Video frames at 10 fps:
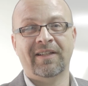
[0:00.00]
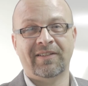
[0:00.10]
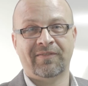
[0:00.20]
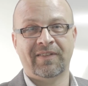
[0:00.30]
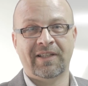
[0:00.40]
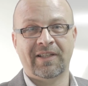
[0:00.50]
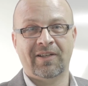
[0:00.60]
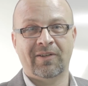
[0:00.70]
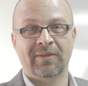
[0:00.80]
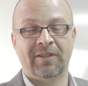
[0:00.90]
this
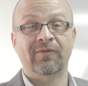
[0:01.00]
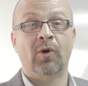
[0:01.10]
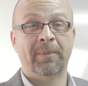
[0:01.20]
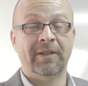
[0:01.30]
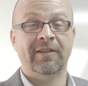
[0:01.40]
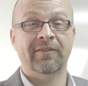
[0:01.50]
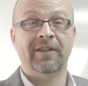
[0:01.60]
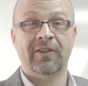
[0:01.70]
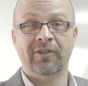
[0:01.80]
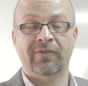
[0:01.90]
video informative
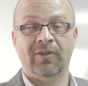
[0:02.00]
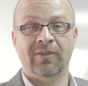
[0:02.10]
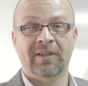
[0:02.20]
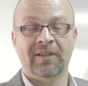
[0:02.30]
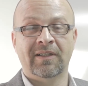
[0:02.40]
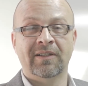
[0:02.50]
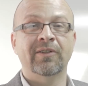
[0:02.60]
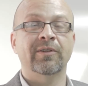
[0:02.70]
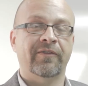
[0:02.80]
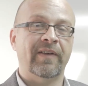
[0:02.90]
and useful do
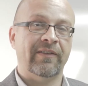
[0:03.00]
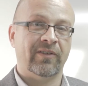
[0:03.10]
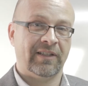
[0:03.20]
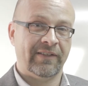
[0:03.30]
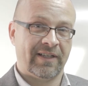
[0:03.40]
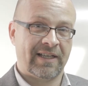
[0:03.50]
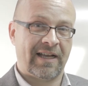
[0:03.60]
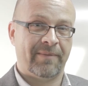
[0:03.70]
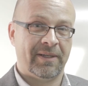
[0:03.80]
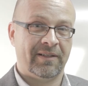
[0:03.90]
us a favor and leave a
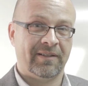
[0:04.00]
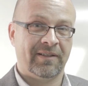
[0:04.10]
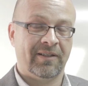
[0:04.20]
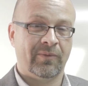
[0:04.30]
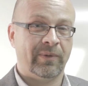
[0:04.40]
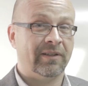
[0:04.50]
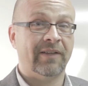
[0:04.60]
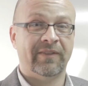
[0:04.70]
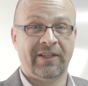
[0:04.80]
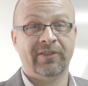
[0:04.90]
comment we'd love
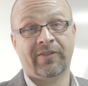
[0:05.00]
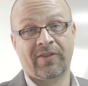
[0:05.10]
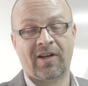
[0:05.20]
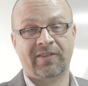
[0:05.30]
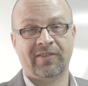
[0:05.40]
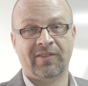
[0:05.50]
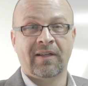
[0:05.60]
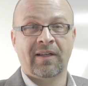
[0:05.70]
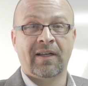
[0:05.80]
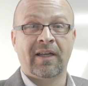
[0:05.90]
to hear your thoughts
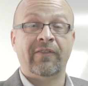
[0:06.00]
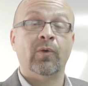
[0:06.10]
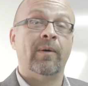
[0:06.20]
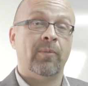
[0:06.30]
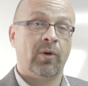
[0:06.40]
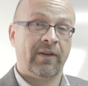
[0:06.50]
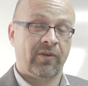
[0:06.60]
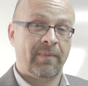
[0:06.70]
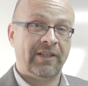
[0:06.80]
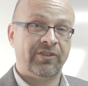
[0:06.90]
if you want more
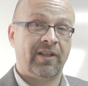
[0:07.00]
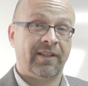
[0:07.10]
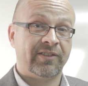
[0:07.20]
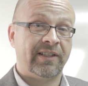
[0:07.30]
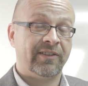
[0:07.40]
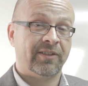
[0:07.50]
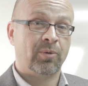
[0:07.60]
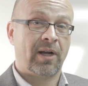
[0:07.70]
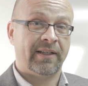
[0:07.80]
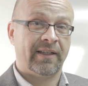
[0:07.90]
information on the Sensus
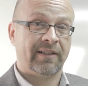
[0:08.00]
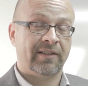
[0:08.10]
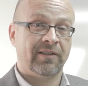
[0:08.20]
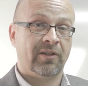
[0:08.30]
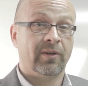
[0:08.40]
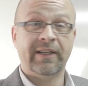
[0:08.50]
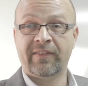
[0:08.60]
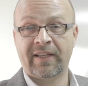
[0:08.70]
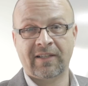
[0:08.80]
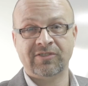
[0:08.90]
product or
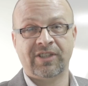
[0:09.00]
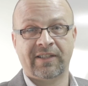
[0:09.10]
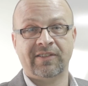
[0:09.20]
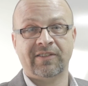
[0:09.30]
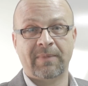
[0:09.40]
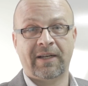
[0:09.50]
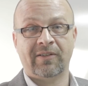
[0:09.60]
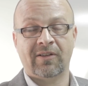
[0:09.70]
anything else Genesis Medical